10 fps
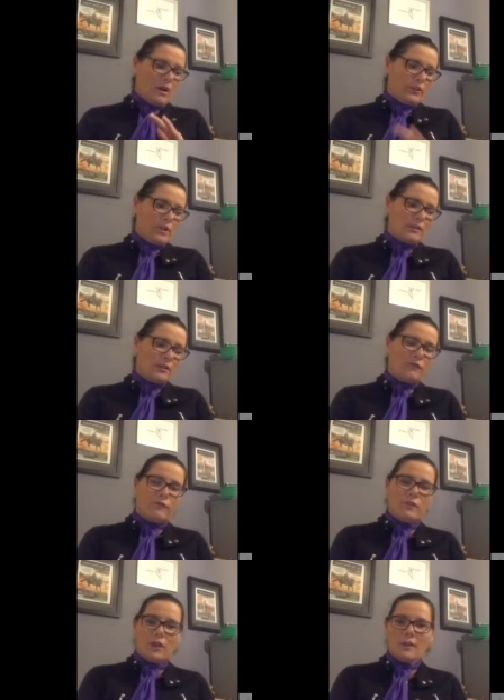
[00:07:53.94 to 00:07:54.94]
I think
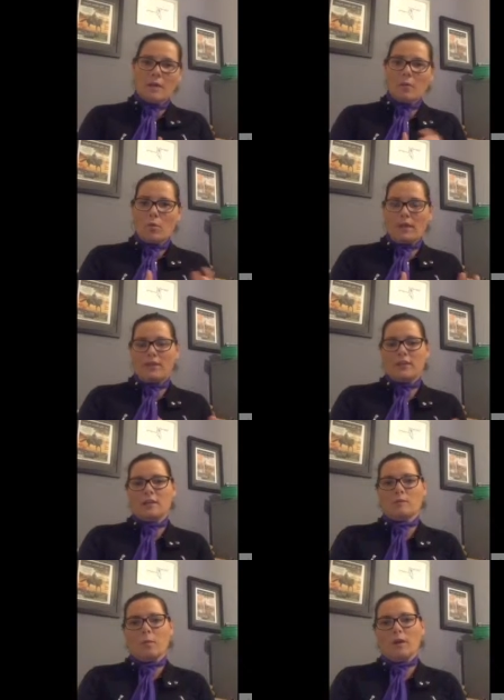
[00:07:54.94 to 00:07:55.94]
the number one
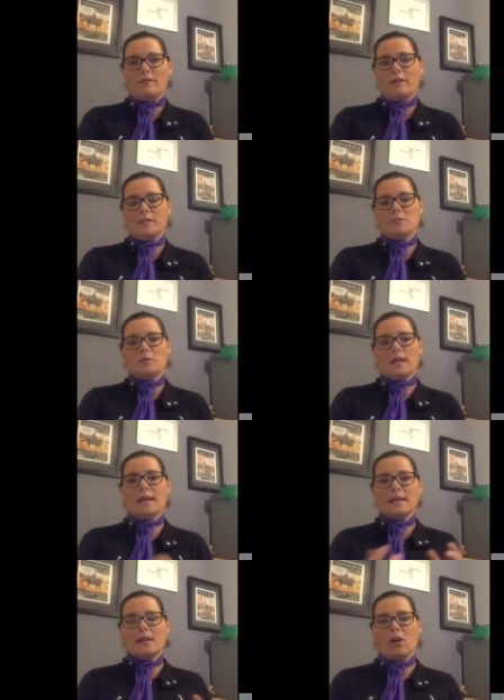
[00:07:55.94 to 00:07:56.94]
thing when we're faced with
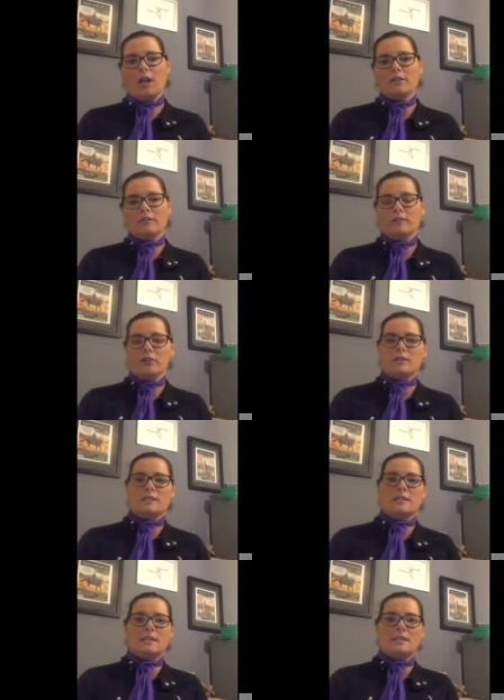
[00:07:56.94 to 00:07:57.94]
any kind of
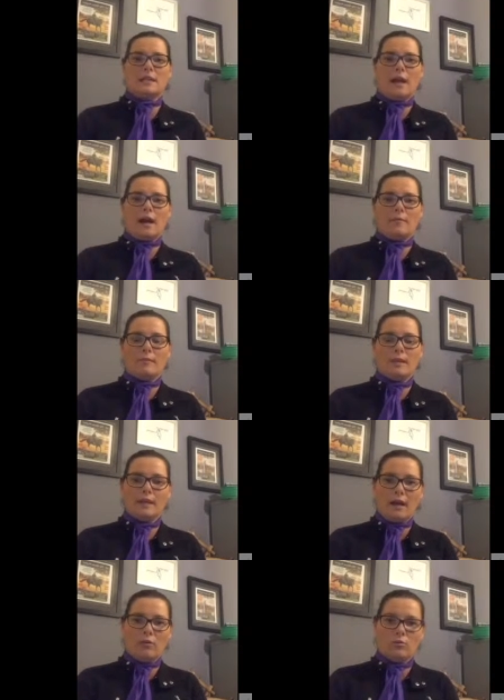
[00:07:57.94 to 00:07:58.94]
adversity in
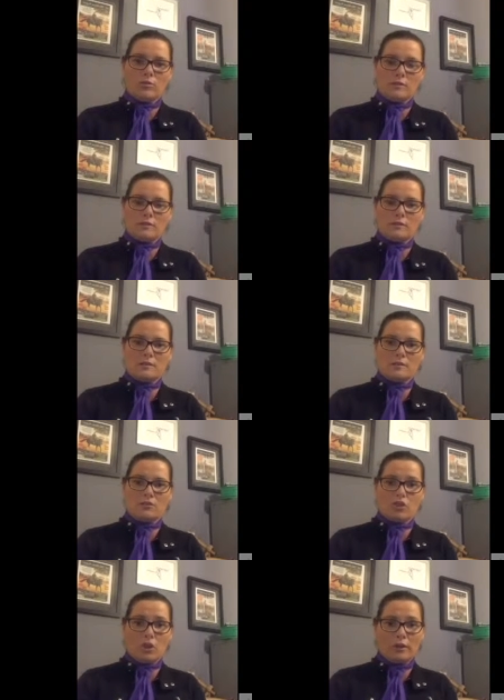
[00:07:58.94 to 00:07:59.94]
our horse's
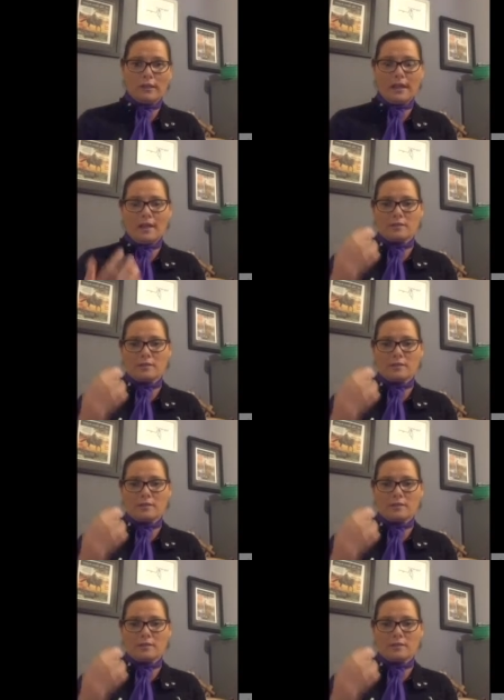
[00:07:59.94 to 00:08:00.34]
journey,